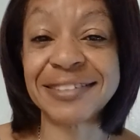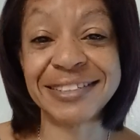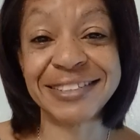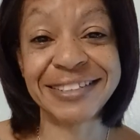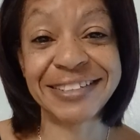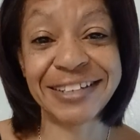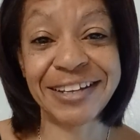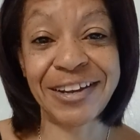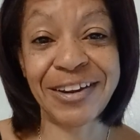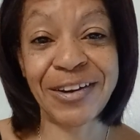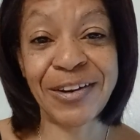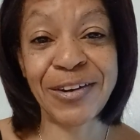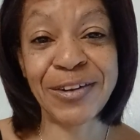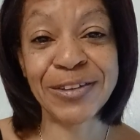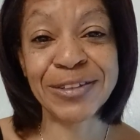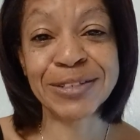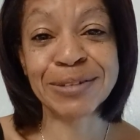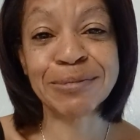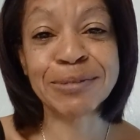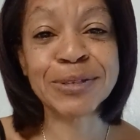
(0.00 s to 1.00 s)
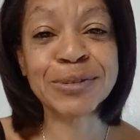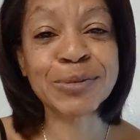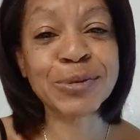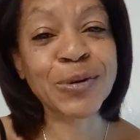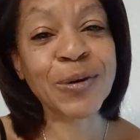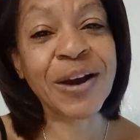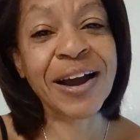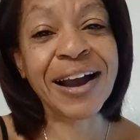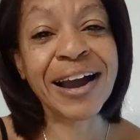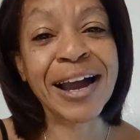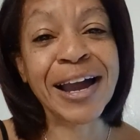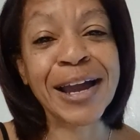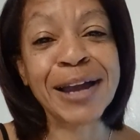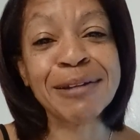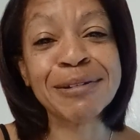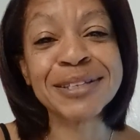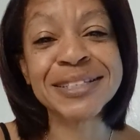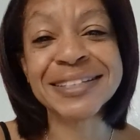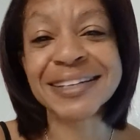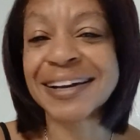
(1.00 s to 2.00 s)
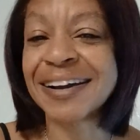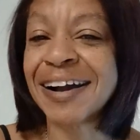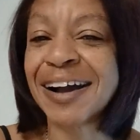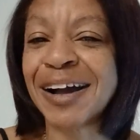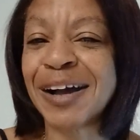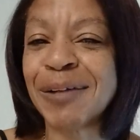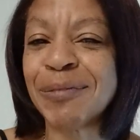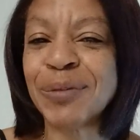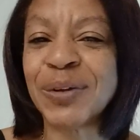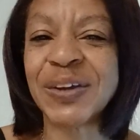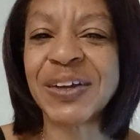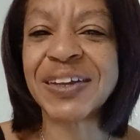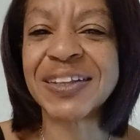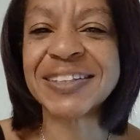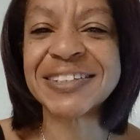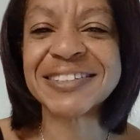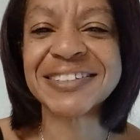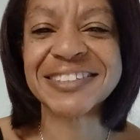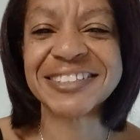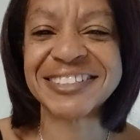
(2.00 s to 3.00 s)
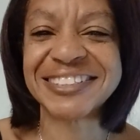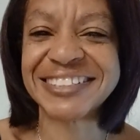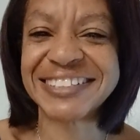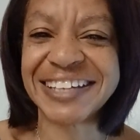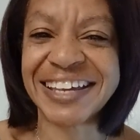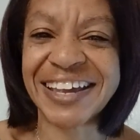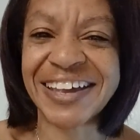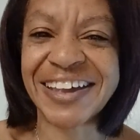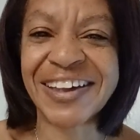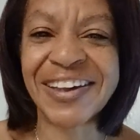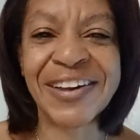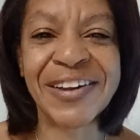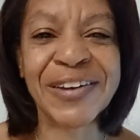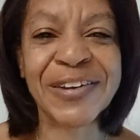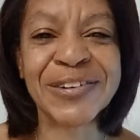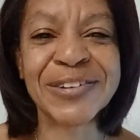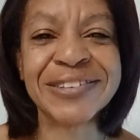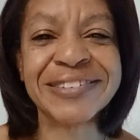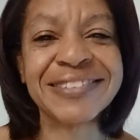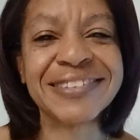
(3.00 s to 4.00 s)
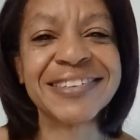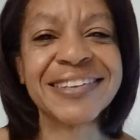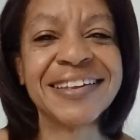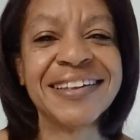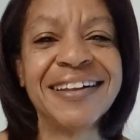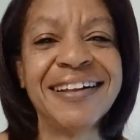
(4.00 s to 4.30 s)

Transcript: the shares, subscribes, the comments, the shares.